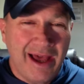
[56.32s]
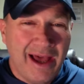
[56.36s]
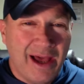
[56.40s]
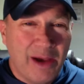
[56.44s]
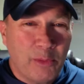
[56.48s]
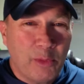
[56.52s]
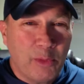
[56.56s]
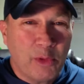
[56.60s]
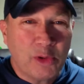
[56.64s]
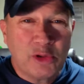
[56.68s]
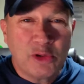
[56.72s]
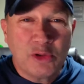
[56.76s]

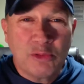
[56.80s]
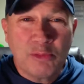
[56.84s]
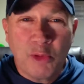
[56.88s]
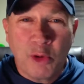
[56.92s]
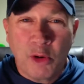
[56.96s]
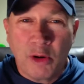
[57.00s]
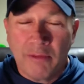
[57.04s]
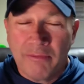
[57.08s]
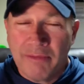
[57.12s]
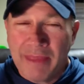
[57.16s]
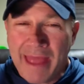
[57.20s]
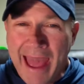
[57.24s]
uh, we'll do
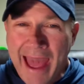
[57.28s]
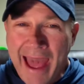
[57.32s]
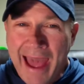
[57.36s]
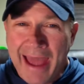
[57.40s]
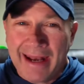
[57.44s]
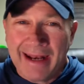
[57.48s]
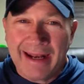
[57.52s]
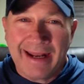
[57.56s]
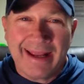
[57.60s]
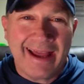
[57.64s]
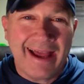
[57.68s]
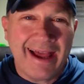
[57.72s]
more of
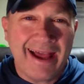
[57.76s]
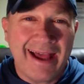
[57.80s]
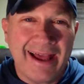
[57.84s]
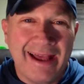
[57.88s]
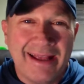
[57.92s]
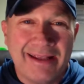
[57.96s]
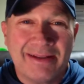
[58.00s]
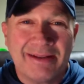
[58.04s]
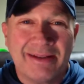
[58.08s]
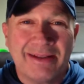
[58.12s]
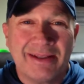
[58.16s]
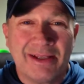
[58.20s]
that.
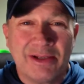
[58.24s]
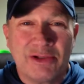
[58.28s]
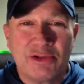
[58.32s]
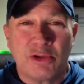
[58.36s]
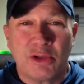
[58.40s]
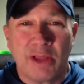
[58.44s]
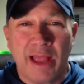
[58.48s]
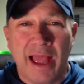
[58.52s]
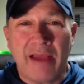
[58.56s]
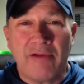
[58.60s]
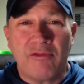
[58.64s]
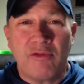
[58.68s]
Uh,
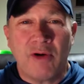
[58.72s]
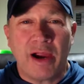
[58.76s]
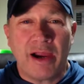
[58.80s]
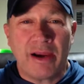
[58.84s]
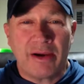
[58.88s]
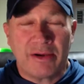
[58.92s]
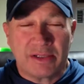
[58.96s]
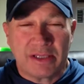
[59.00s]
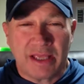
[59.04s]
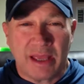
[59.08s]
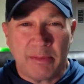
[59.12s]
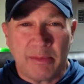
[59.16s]
Leisure Live
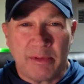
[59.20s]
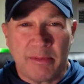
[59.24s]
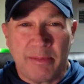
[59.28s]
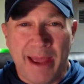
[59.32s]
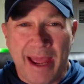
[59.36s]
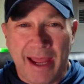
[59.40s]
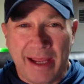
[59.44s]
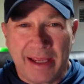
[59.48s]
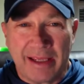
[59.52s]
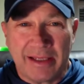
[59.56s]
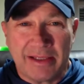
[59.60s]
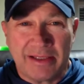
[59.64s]
Wire is coming
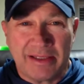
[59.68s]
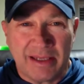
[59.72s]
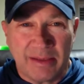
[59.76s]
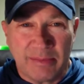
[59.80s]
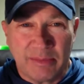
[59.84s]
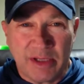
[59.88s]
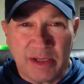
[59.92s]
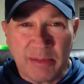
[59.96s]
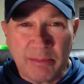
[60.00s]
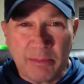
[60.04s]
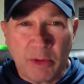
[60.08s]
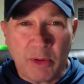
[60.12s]
back in
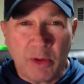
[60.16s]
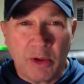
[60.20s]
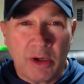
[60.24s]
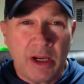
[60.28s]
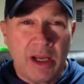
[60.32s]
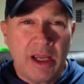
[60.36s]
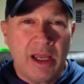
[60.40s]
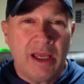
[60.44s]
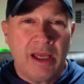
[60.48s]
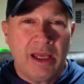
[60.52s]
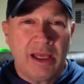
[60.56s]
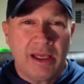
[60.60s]
September,
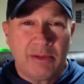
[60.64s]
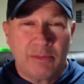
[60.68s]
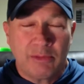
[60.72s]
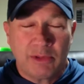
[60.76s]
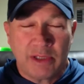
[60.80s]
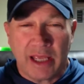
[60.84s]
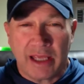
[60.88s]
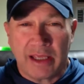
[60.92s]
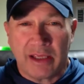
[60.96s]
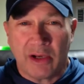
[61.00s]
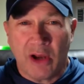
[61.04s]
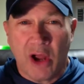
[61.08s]

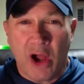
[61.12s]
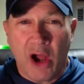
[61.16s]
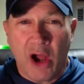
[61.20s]
taking